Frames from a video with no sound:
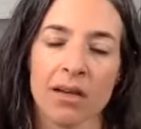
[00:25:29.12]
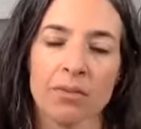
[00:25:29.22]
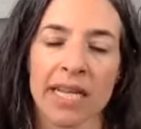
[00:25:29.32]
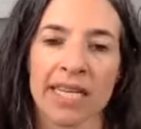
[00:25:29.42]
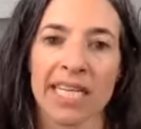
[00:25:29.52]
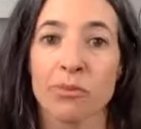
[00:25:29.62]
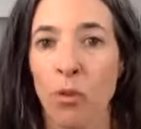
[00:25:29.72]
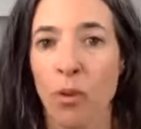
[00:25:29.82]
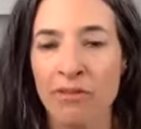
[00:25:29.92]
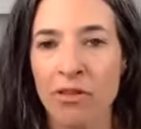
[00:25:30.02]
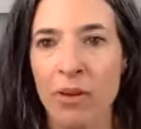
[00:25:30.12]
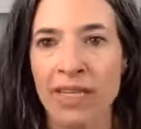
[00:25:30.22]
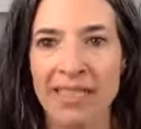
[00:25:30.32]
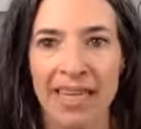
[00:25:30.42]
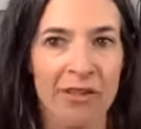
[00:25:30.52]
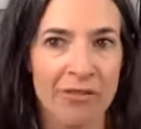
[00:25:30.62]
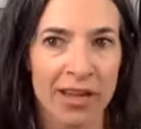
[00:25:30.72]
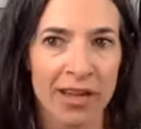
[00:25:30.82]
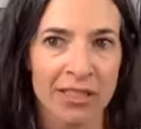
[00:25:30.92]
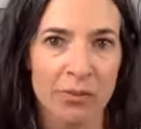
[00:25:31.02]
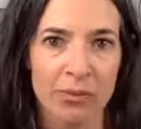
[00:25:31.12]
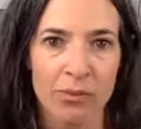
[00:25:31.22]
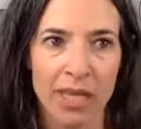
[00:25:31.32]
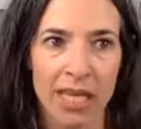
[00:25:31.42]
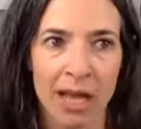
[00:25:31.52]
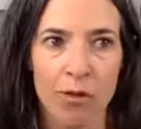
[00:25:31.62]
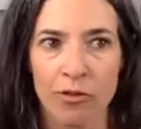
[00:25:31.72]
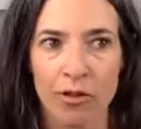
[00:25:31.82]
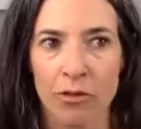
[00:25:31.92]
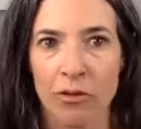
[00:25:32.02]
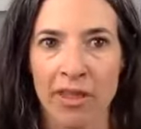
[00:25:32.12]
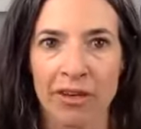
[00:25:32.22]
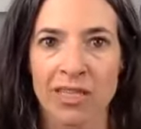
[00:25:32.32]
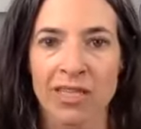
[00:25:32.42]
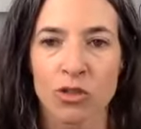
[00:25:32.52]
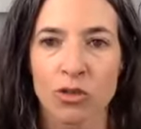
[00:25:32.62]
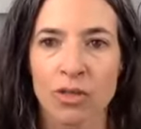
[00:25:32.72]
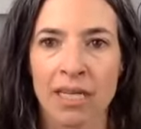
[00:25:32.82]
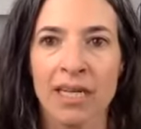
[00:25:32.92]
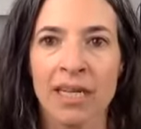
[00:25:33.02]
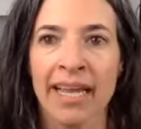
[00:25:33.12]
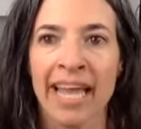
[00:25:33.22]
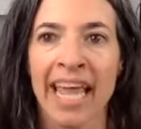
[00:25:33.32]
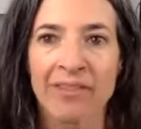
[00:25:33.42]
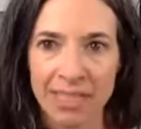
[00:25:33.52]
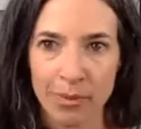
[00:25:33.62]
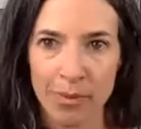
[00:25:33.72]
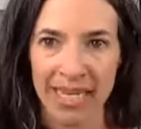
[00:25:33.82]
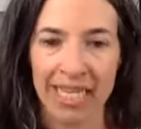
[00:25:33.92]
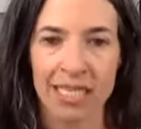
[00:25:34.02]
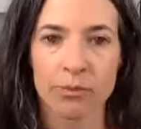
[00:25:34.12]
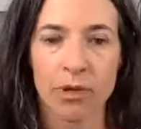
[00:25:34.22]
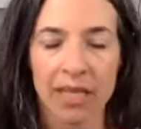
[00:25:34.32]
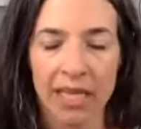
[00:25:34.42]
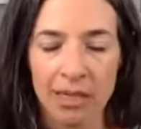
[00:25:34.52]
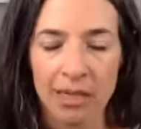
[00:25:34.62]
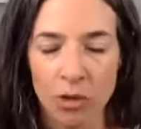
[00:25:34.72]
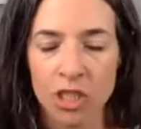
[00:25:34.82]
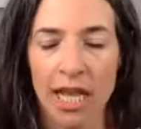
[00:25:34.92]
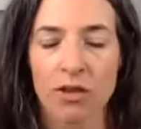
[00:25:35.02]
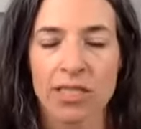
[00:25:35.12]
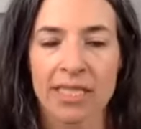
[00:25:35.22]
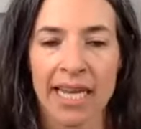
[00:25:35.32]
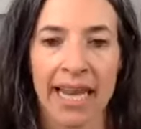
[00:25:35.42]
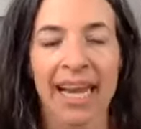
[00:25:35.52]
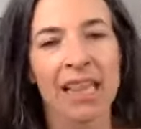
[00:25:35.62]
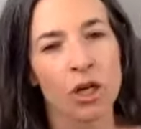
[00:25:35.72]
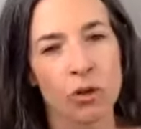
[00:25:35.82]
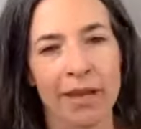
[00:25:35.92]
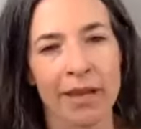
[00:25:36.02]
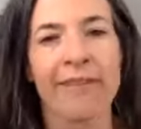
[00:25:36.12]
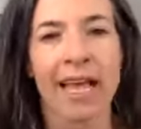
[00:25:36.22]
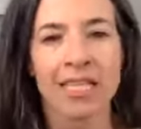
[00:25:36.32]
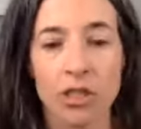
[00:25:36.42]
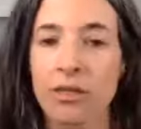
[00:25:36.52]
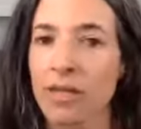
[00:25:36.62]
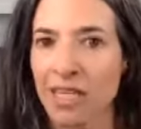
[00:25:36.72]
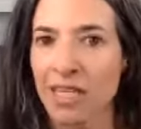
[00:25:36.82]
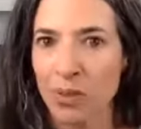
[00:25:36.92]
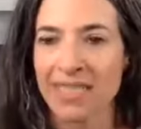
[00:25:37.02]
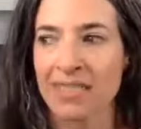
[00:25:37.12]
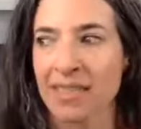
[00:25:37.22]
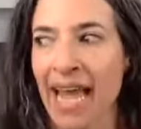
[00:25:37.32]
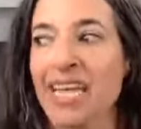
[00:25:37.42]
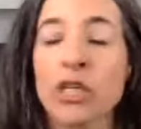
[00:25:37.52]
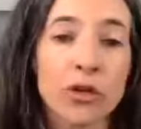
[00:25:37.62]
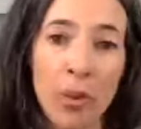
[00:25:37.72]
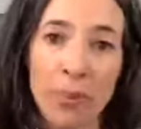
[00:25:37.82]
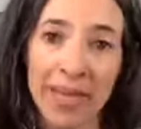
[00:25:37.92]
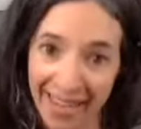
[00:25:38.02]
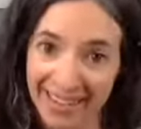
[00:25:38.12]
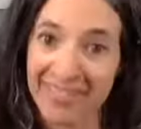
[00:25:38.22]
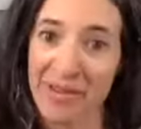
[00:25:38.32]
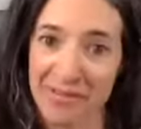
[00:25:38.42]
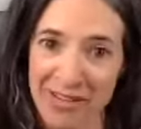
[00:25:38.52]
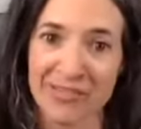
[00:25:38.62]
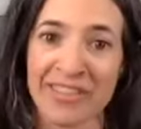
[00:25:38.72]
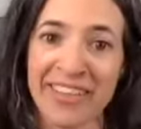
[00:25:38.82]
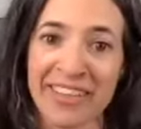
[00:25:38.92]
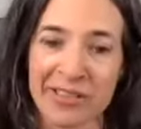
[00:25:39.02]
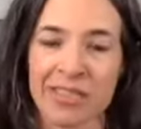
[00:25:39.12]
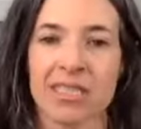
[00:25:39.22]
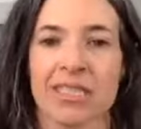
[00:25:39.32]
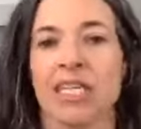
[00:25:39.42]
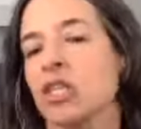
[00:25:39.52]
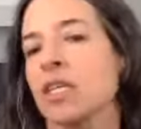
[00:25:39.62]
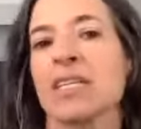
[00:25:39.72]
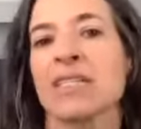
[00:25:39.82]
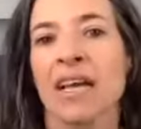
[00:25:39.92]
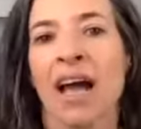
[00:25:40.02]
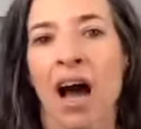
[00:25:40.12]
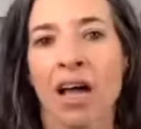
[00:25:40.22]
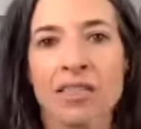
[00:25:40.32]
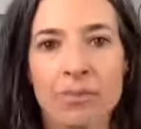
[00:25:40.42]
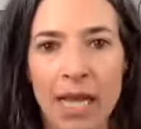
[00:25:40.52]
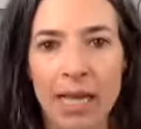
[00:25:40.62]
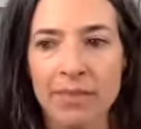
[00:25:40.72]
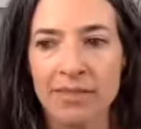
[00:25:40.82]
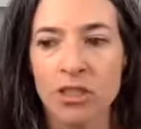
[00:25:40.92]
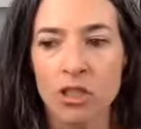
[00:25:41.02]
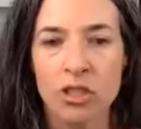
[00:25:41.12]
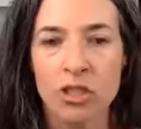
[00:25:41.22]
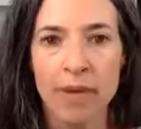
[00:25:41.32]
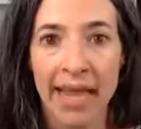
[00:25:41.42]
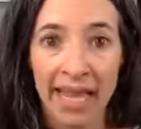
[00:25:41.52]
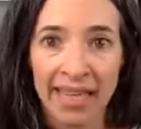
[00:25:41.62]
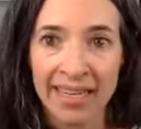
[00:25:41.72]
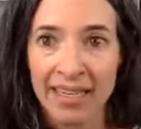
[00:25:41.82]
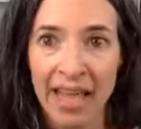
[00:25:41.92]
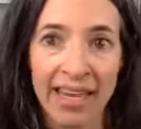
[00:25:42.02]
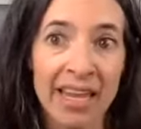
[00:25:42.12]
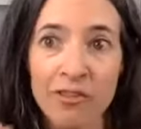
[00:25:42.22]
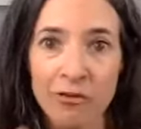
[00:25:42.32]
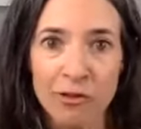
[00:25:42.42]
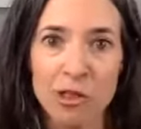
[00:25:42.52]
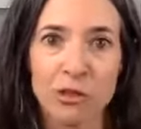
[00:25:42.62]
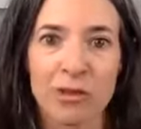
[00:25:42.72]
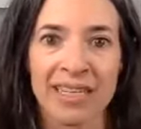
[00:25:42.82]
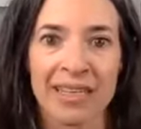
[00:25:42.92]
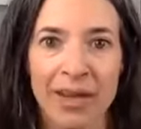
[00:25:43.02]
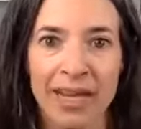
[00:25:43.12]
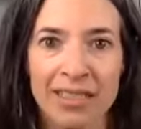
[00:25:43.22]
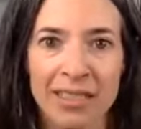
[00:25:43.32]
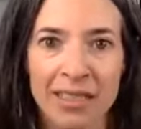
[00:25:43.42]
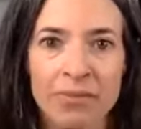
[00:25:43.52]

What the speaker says: techniques. But one of the ones that I've found is really helpful through the years as a doula, if somebody is breathing in a more shallow state and a little bit faster, as we can do when we first feel those sensations, I'll sometimes even just use my hand, and even virtually, right, to